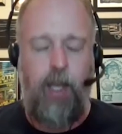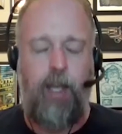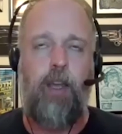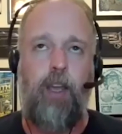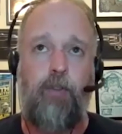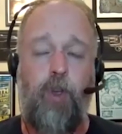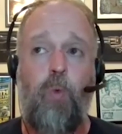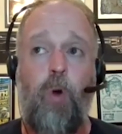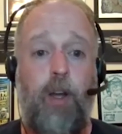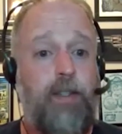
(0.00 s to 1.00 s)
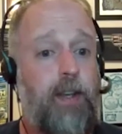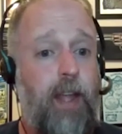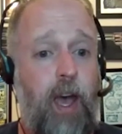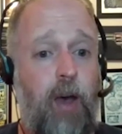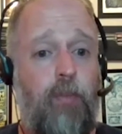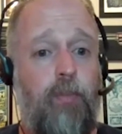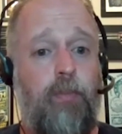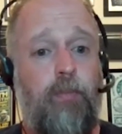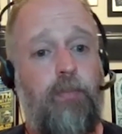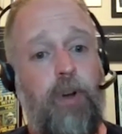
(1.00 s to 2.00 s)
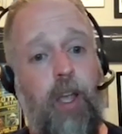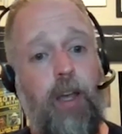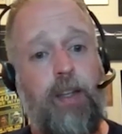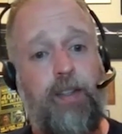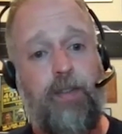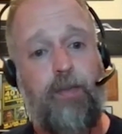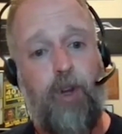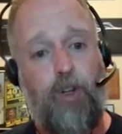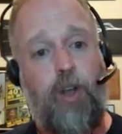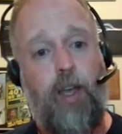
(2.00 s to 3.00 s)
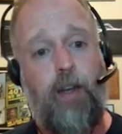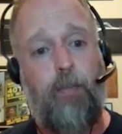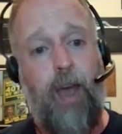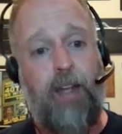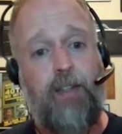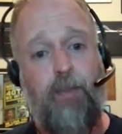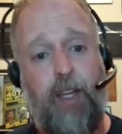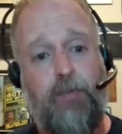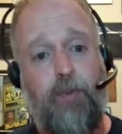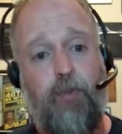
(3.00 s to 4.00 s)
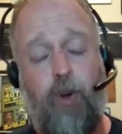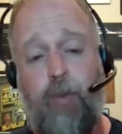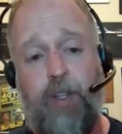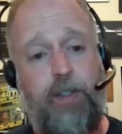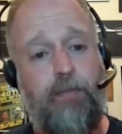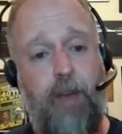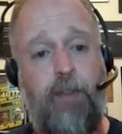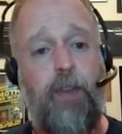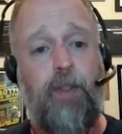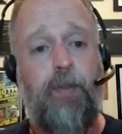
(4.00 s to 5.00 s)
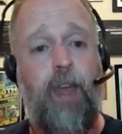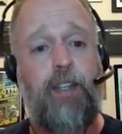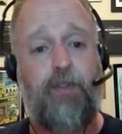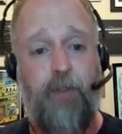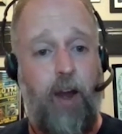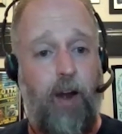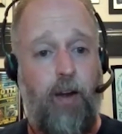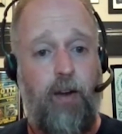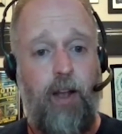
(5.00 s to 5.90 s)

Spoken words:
like, if you want to nap because you're trying to maximize performance, I think that's fair.